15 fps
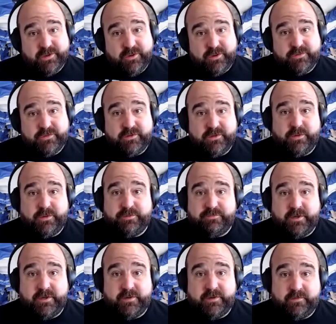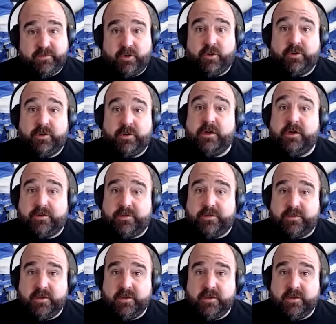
osteoarthritis on Earth,